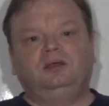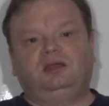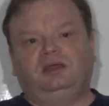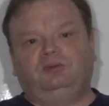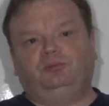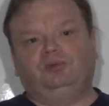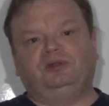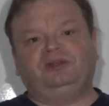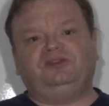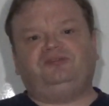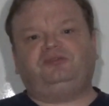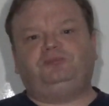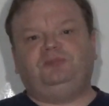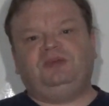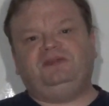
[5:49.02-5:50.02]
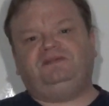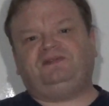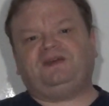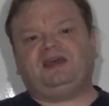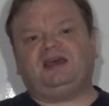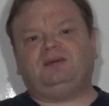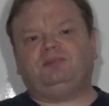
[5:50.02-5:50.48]
and released
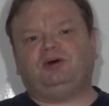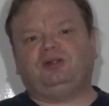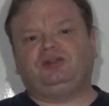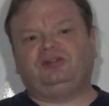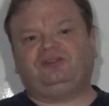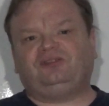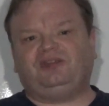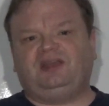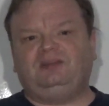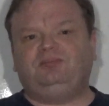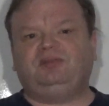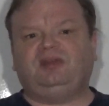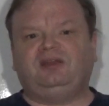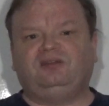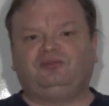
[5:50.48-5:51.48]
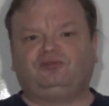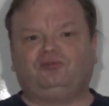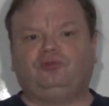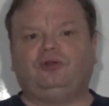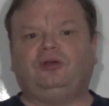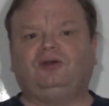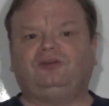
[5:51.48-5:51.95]
B-Fab on the same day as
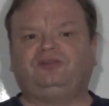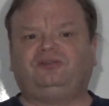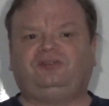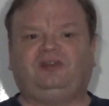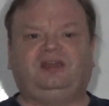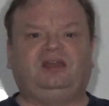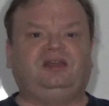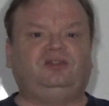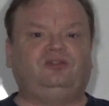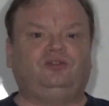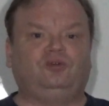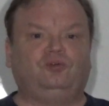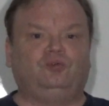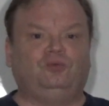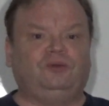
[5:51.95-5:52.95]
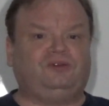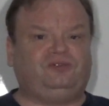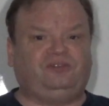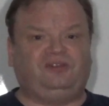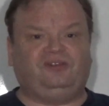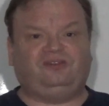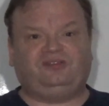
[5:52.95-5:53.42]
Kross and the
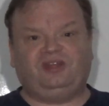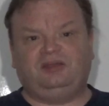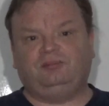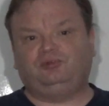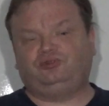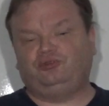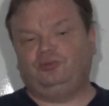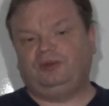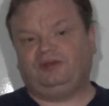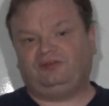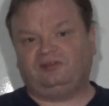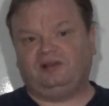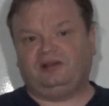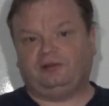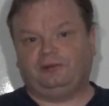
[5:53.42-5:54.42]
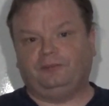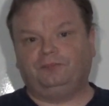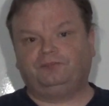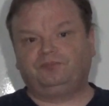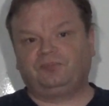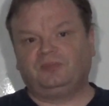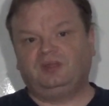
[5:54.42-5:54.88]
rest of the stable two weeks later.
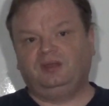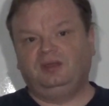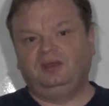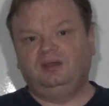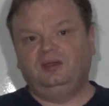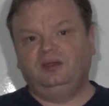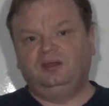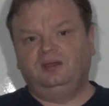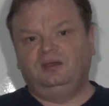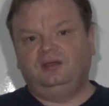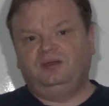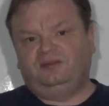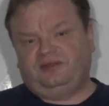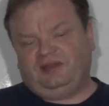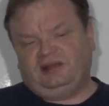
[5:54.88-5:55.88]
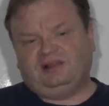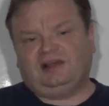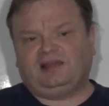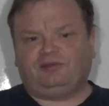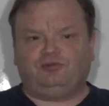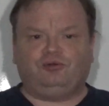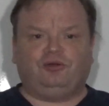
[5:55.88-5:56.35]
They,
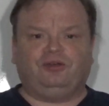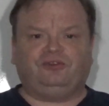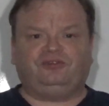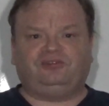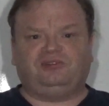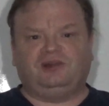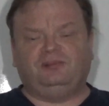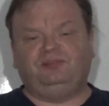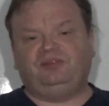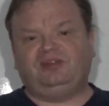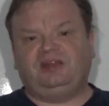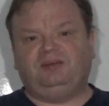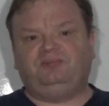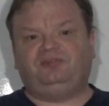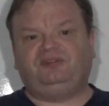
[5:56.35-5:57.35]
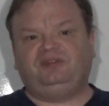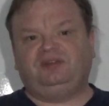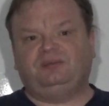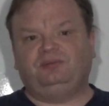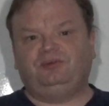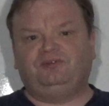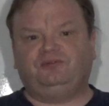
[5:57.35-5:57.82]
like Kross, slummed in
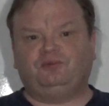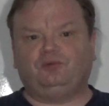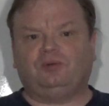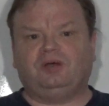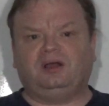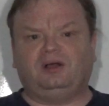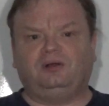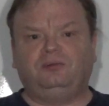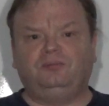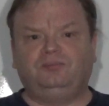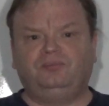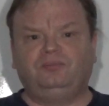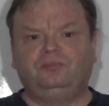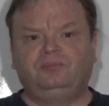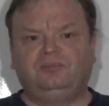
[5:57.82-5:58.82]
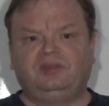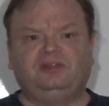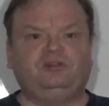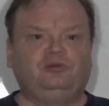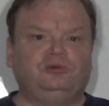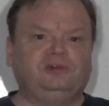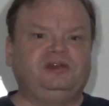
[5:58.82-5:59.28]
MCW for a while. Then
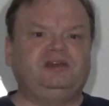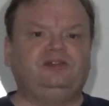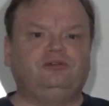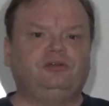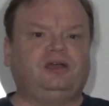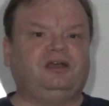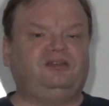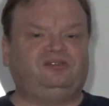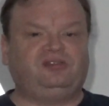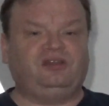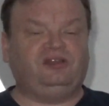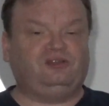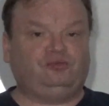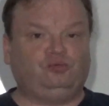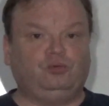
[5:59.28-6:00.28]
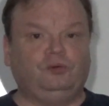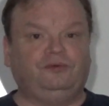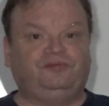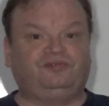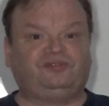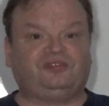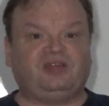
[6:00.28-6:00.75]
their leader, Isaiah
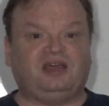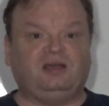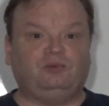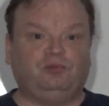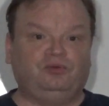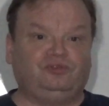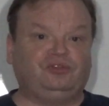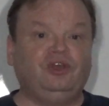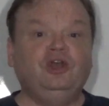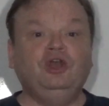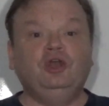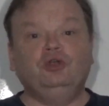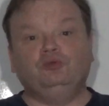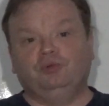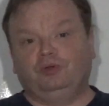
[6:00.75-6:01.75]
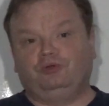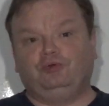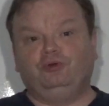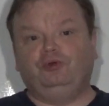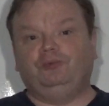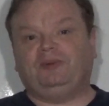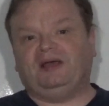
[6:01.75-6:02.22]
Swerve Scott, was
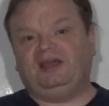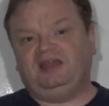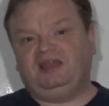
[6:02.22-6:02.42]
recruited by